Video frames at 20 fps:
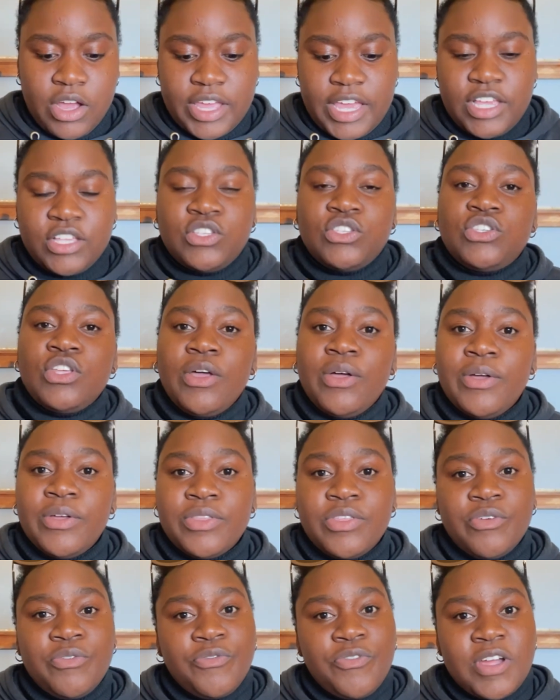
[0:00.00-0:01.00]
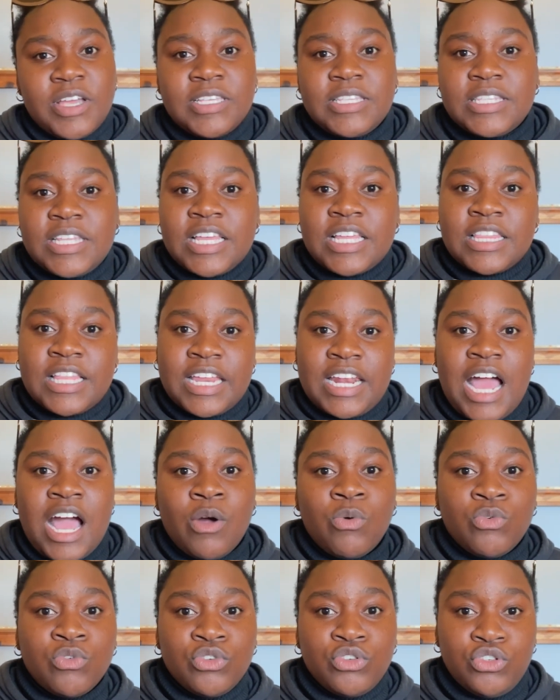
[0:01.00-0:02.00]
Okay, so the first thing that I
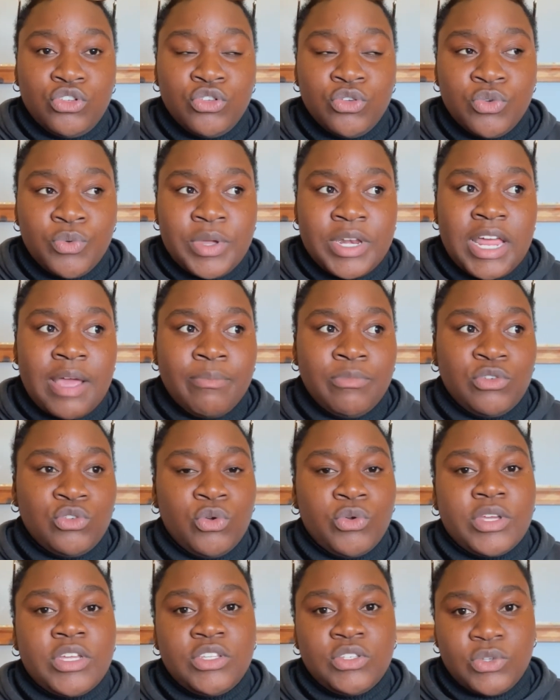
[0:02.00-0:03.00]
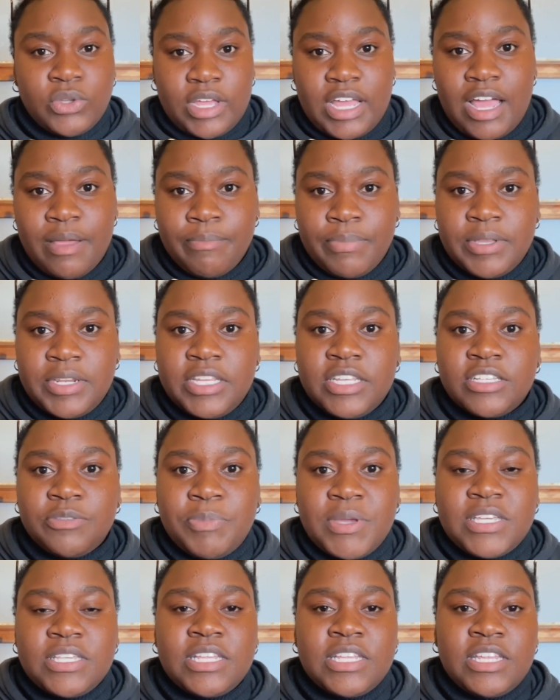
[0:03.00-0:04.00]
would do when I'm talking to a company is
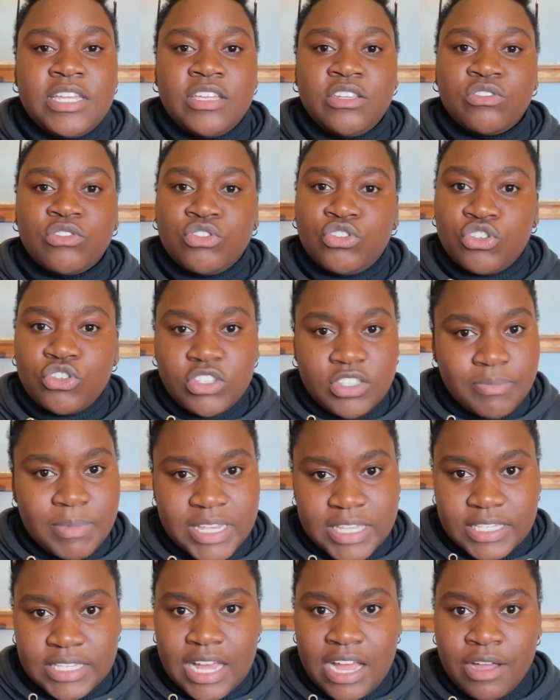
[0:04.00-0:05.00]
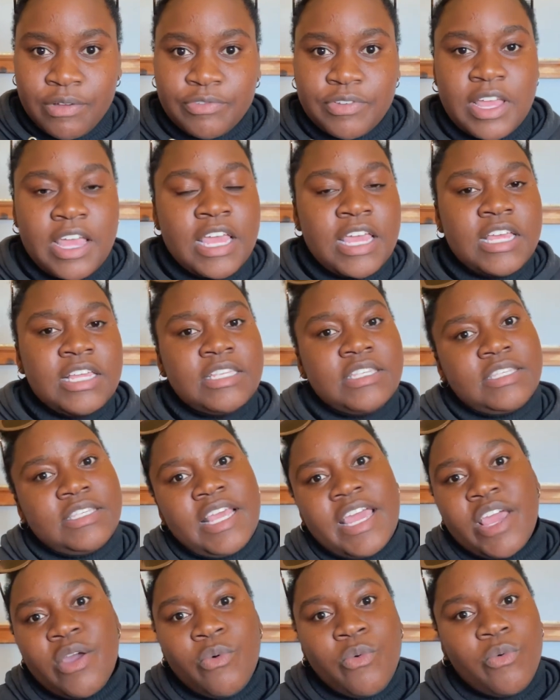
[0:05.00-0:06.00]
basically introduce myself,
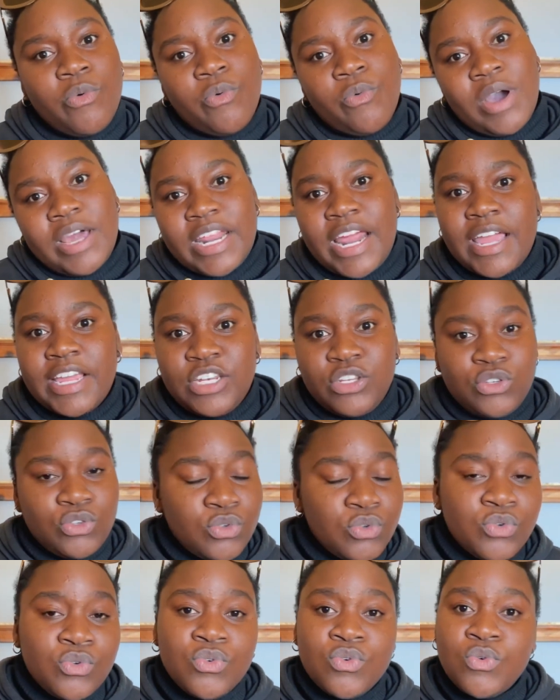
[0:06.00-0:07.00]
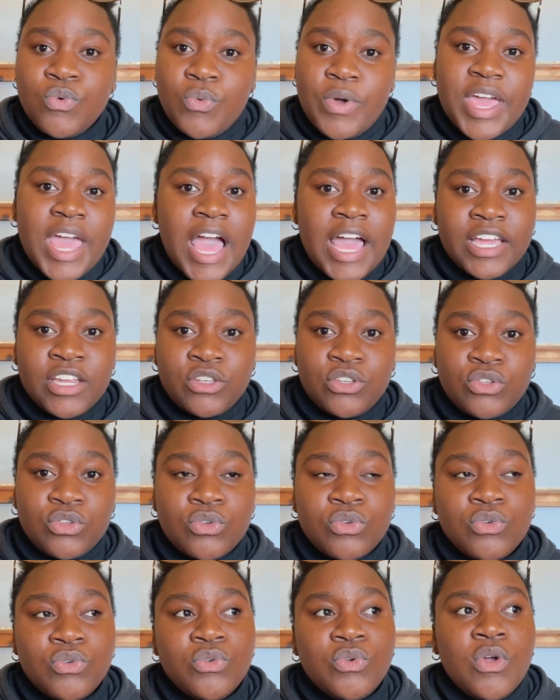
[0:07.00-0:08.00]
say what I do, where I
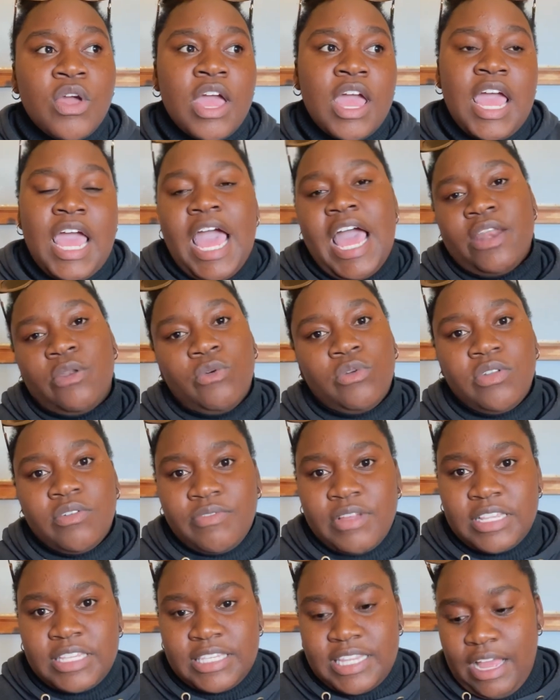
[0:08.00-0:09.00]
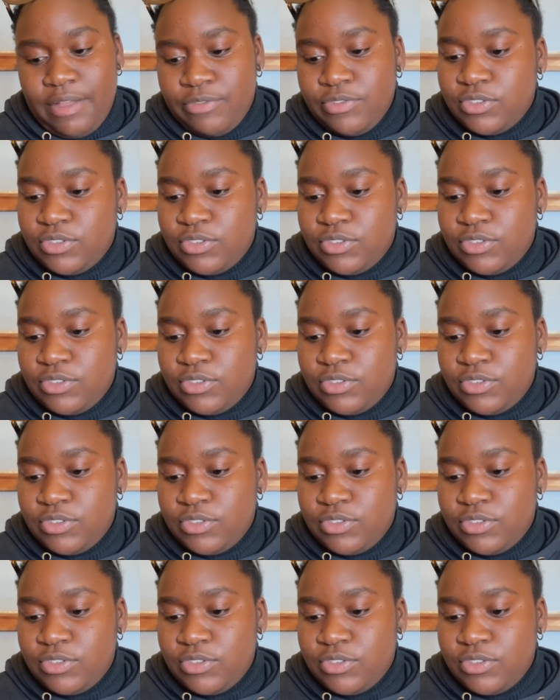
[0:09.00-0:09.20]
do, and all of that stuff.